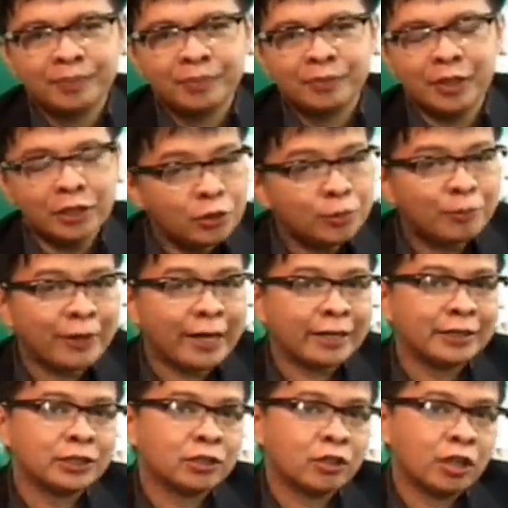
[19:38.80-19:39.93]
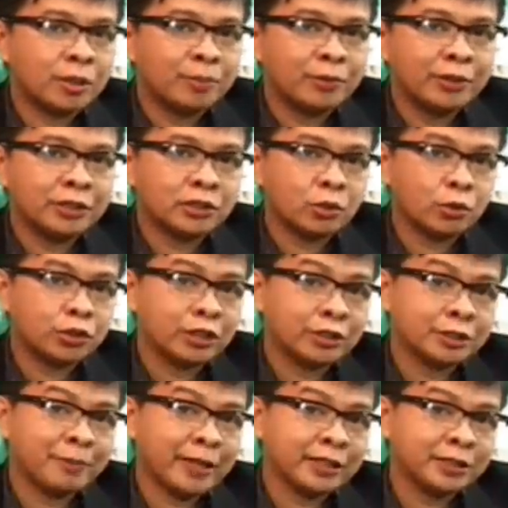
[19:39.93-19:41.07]
they do practice corporate social
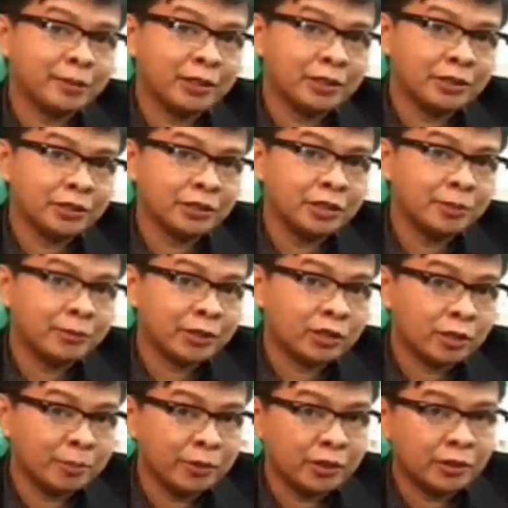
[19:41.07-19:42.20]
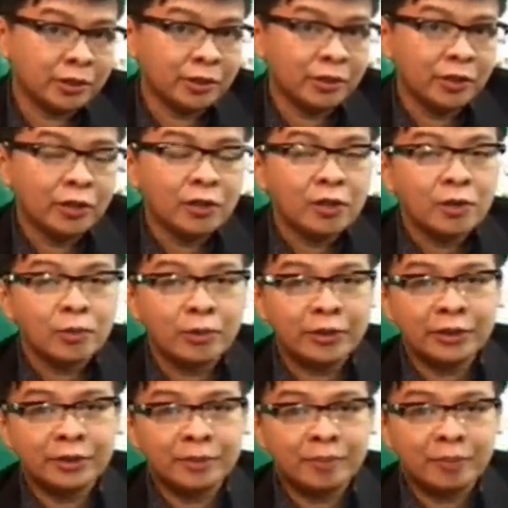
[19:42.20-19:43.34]
responsibility in the different community
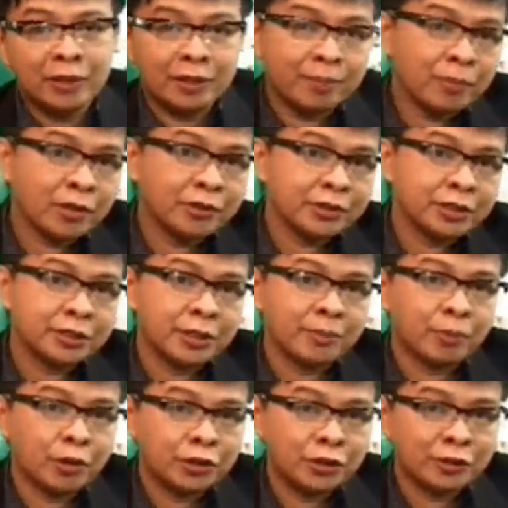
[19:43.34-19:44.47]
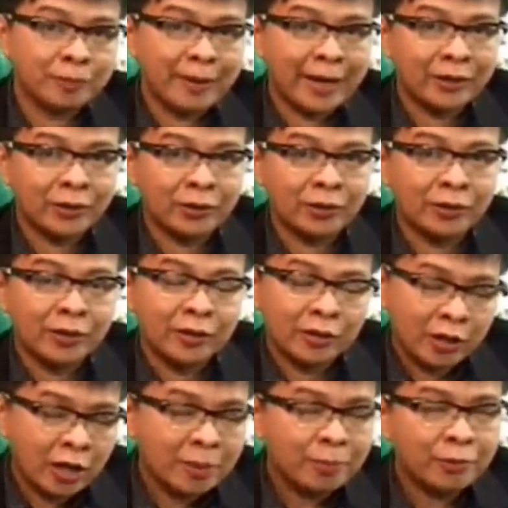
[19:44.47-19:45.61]
wherein Philip Morris and Fortune Tobacco
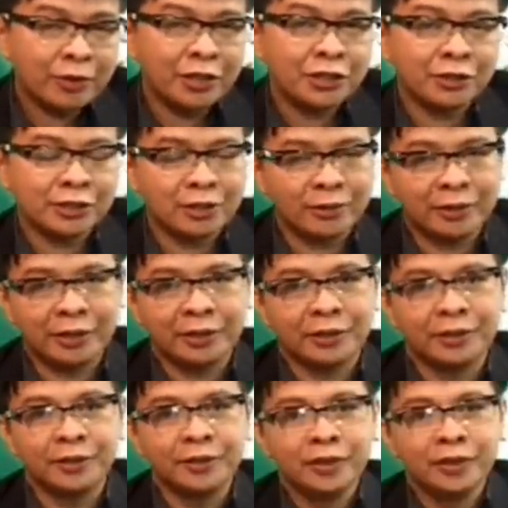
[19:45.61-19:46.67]
Corporation is located.